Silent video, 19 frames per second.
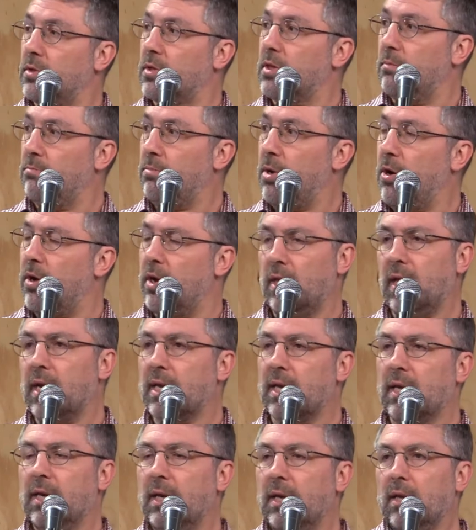component.
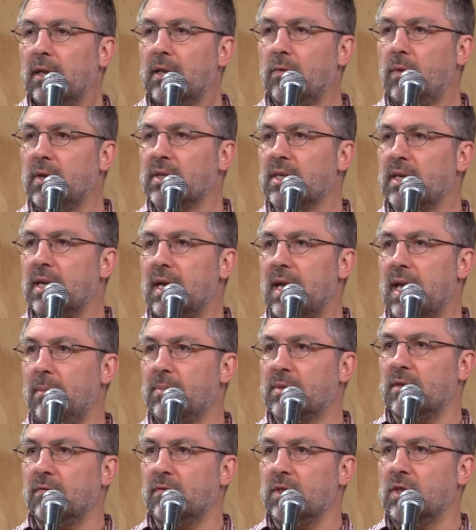Like, there wasn't
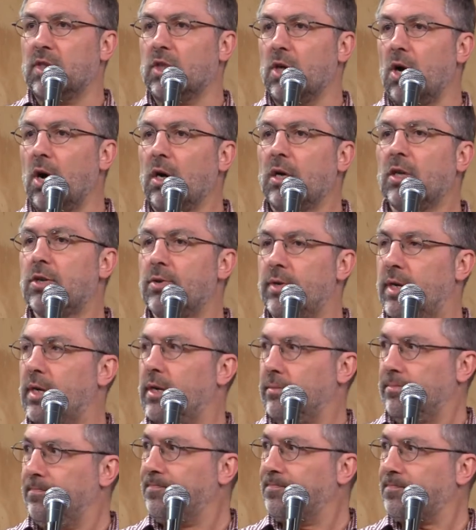heaps of the
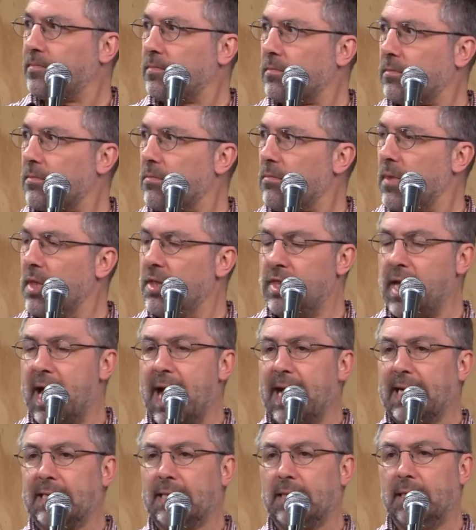doctrine
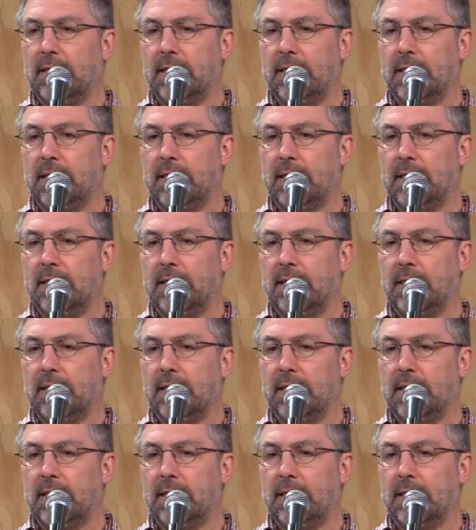that